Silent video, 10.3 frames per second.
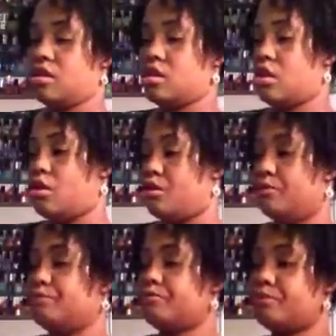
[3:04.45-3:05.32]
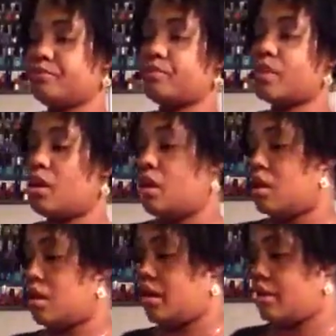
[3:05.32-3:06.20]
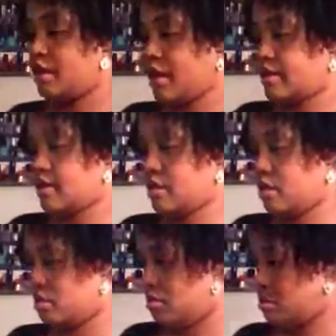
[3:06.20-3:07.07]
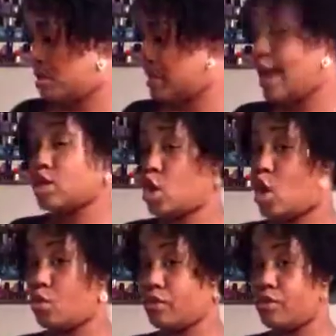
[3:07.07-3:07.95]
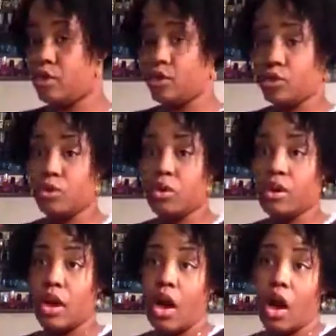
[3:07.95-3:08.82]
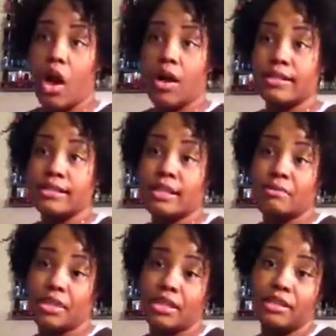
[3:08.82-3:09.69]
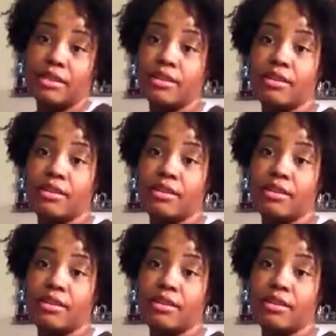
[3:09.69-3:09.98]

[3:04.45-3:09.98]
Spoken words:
So that's a /haul review on something.